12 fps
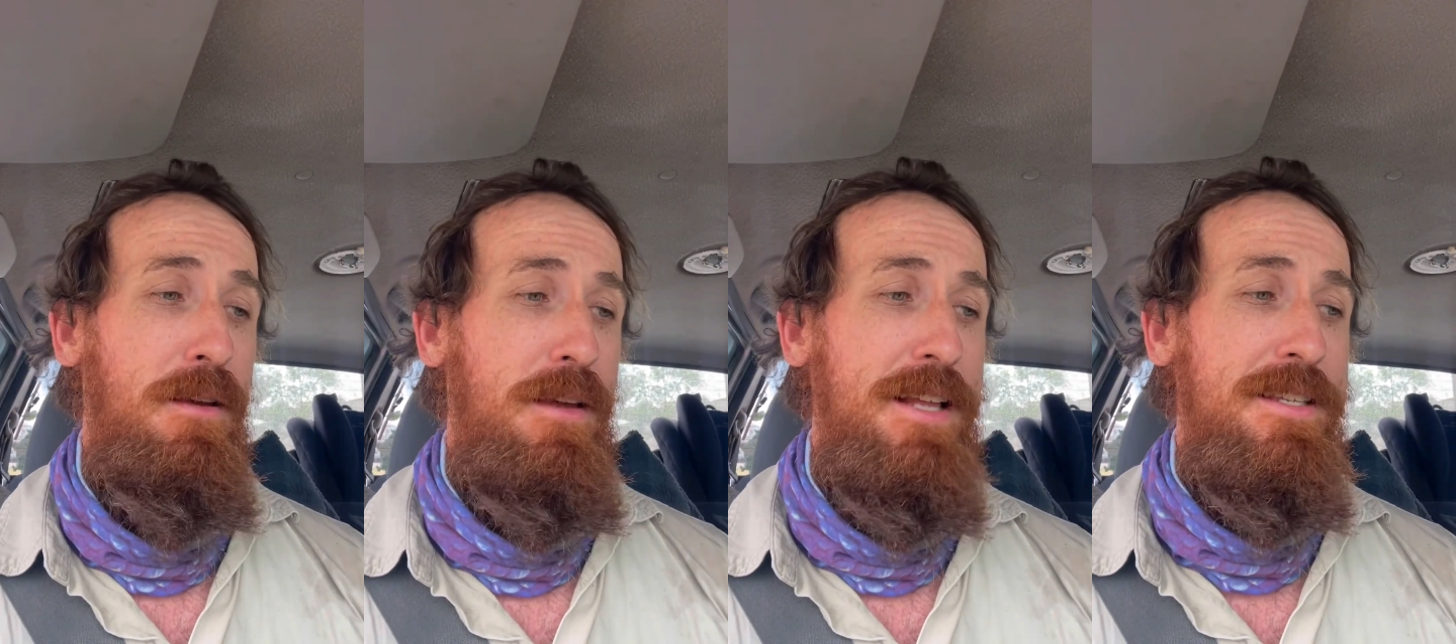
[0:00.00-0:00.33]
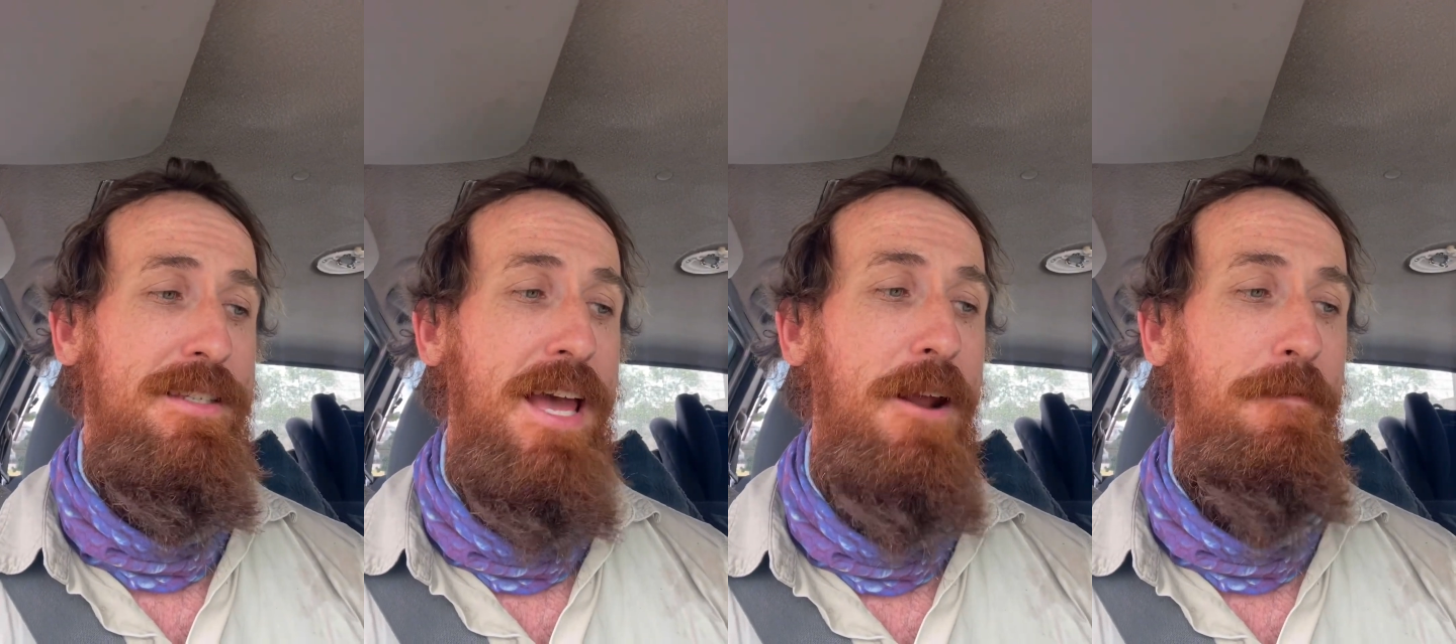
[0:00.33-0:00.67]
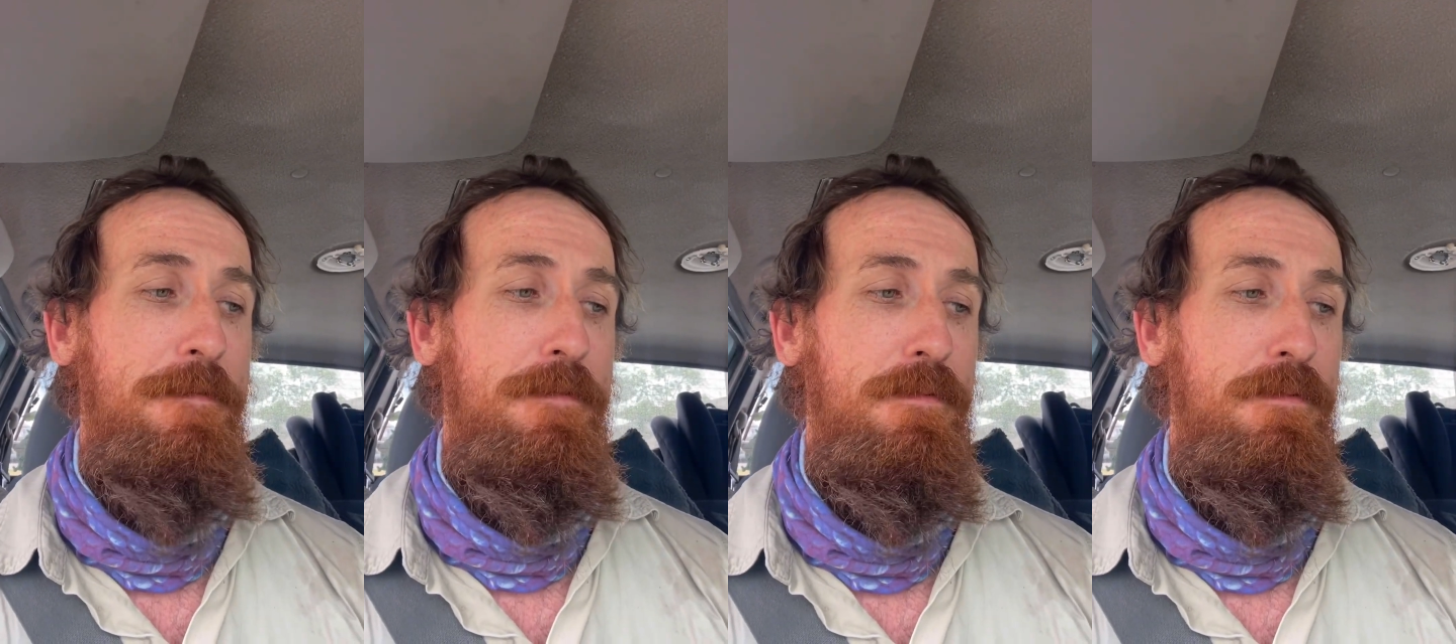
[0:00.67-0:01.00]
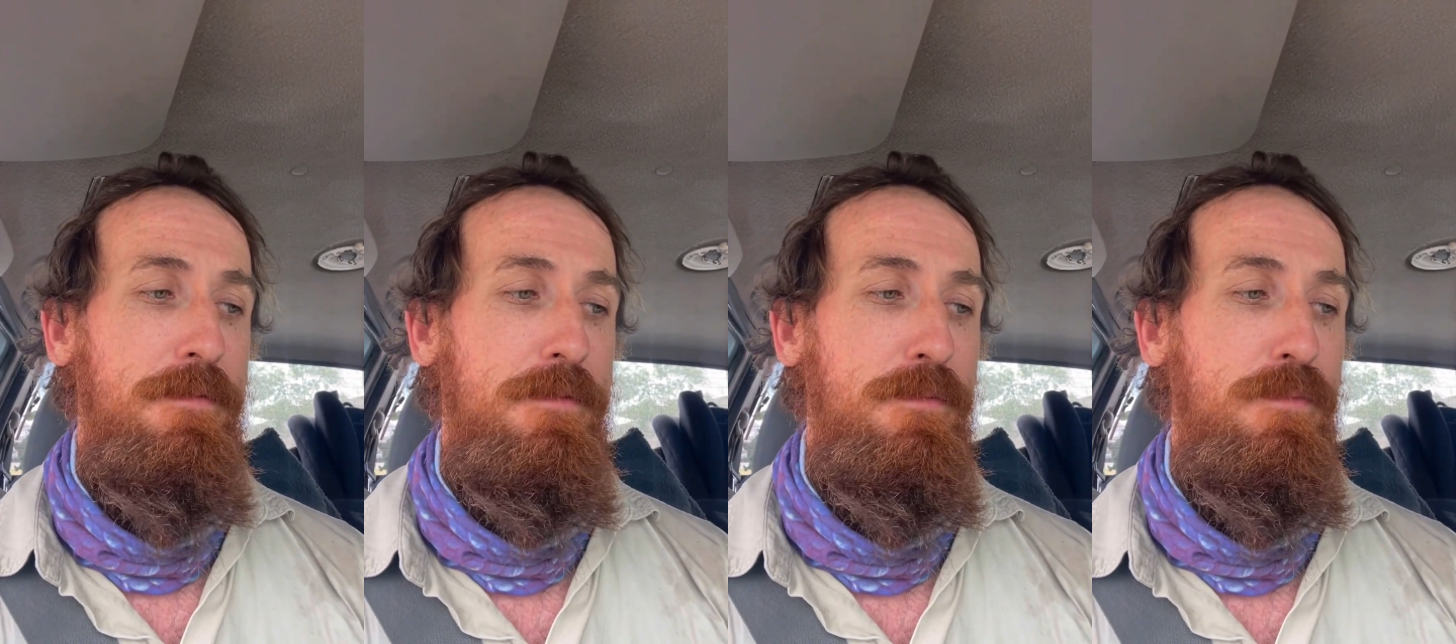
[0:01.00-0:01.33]
Instead of
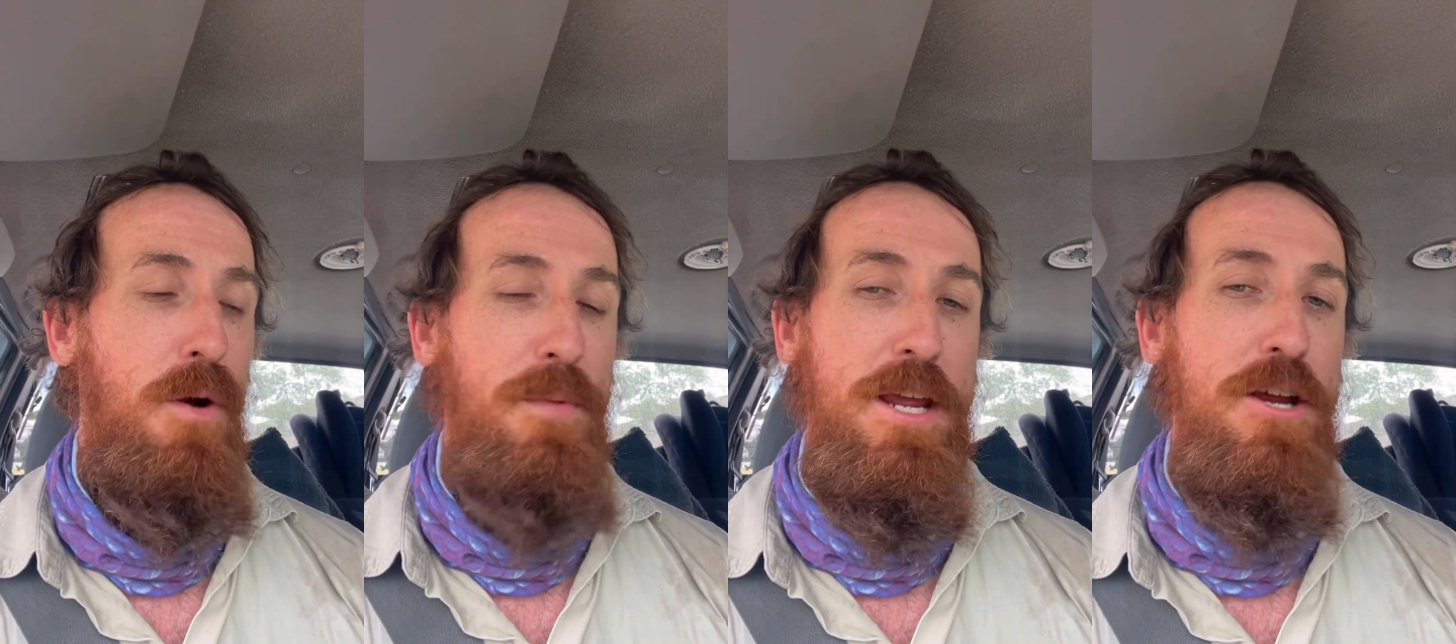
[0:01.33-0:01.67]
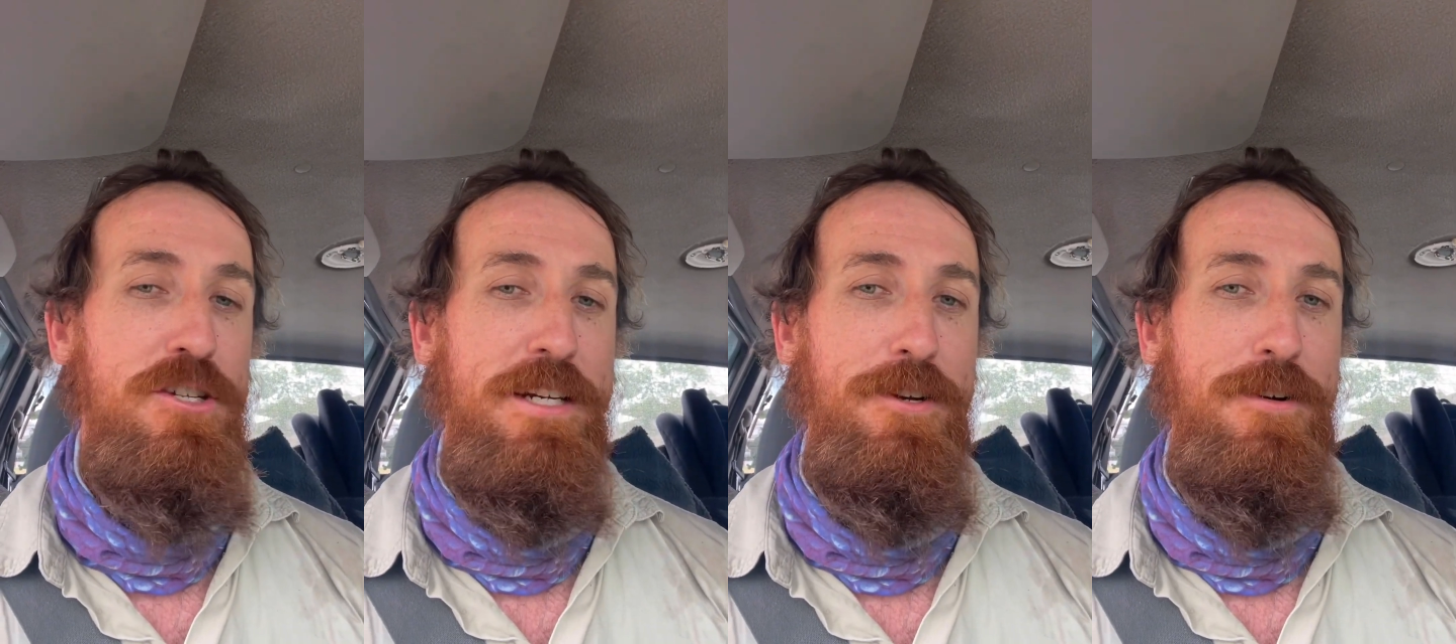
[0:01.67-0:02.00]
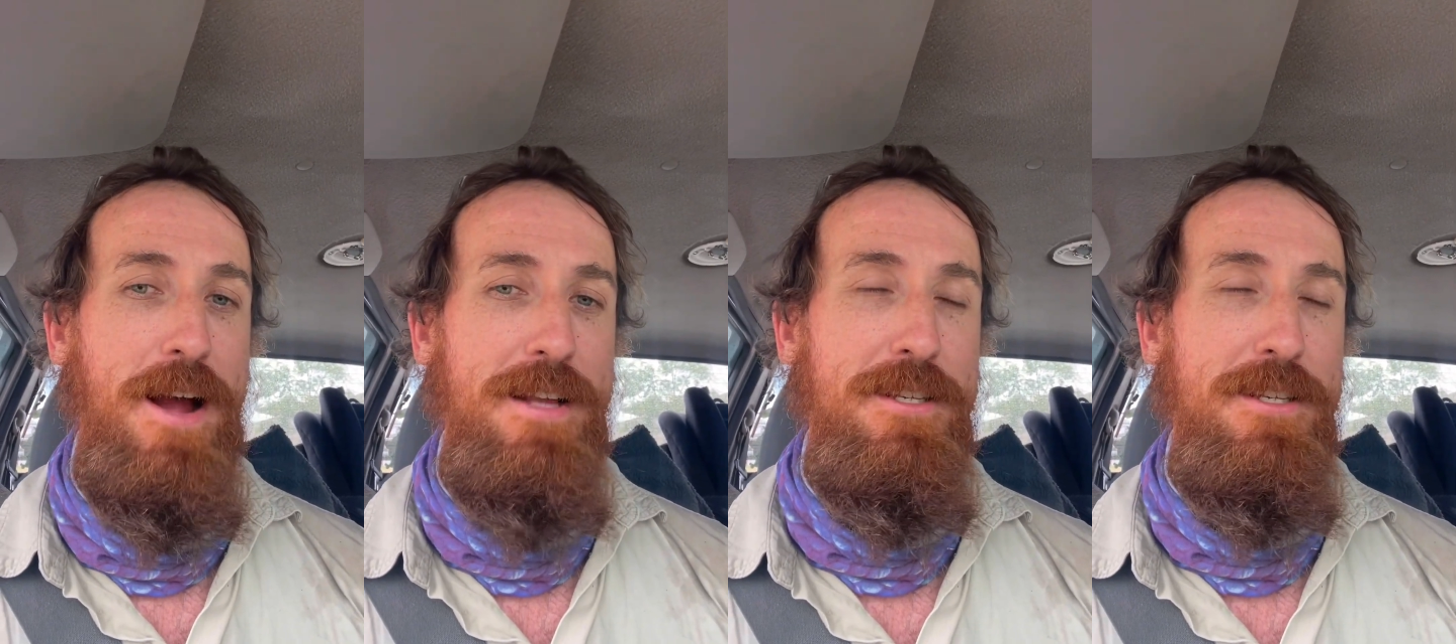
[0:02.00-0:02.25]
what we usually do, right?